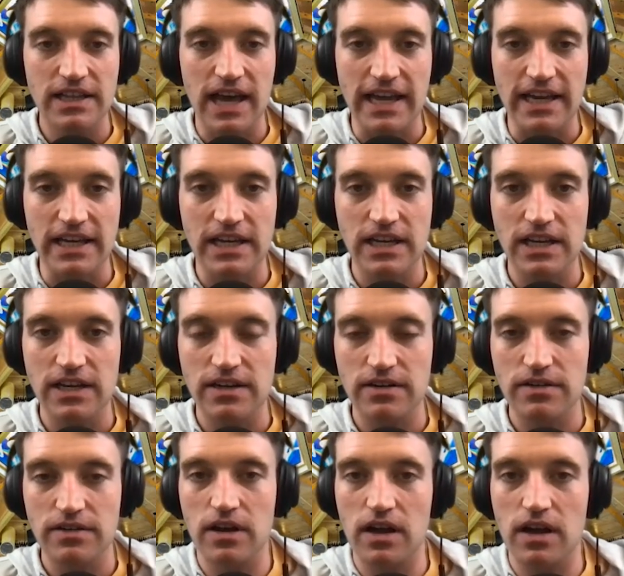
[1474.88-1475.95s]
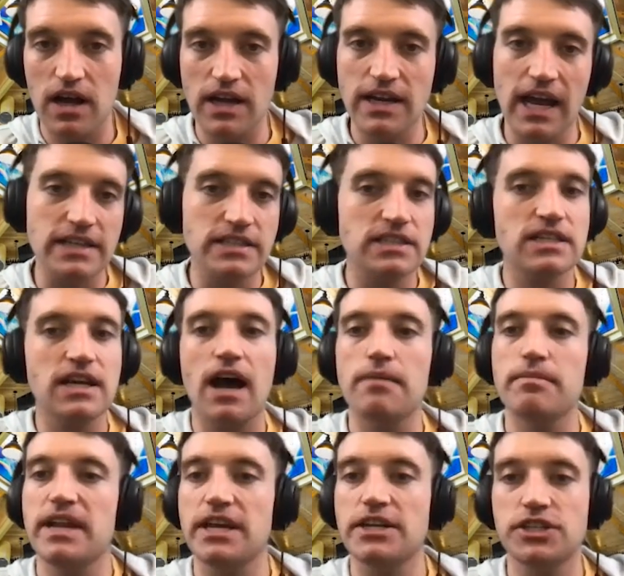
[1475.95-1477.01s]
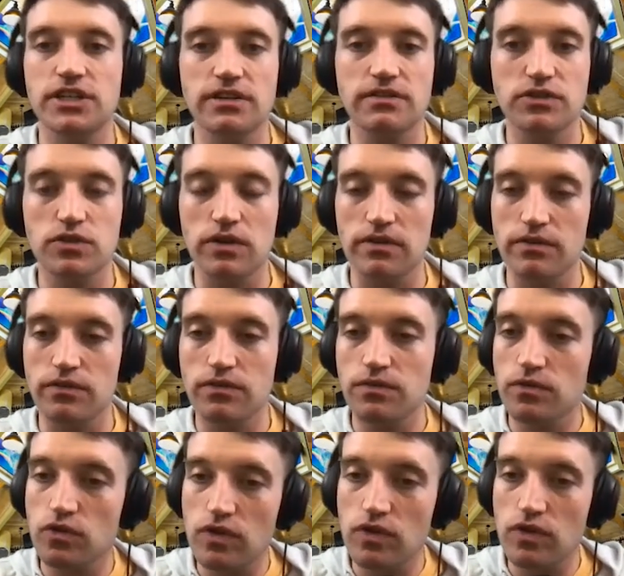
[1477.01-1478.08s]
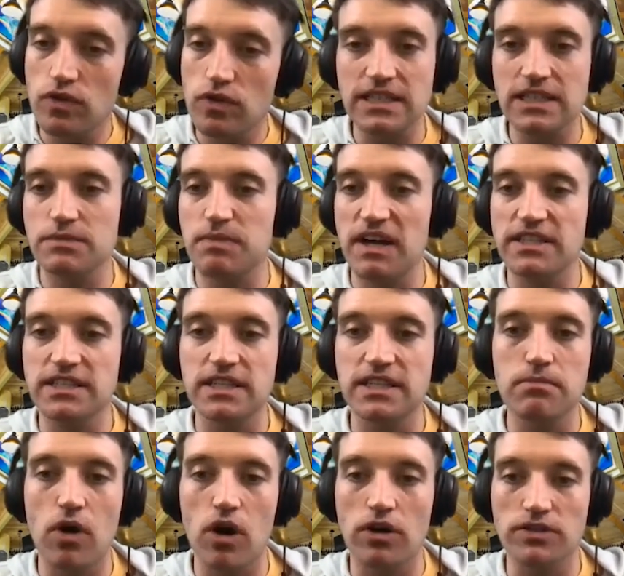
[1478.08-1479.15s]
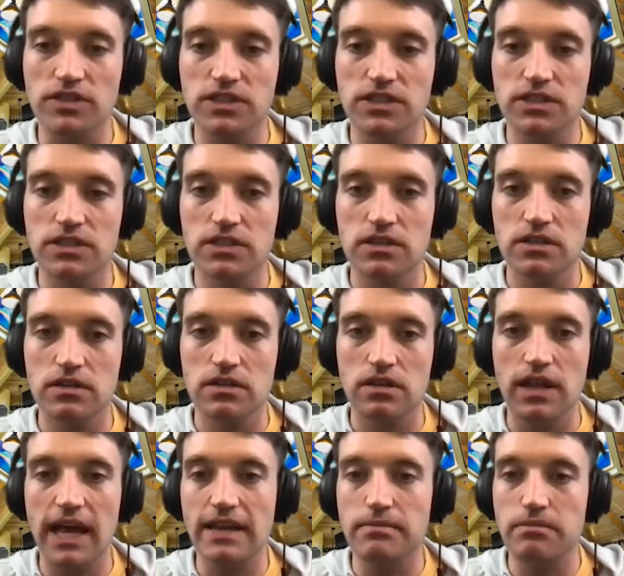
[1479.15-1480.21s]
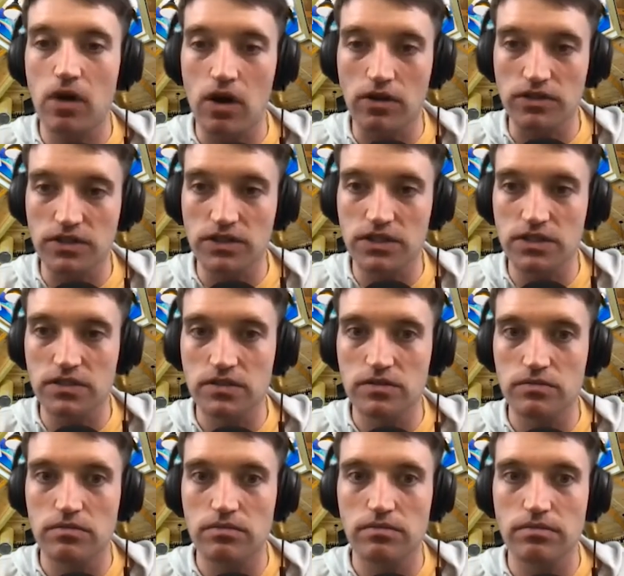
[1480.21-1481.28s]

like a nice combination of sort of grassy, spicy malts, light malts,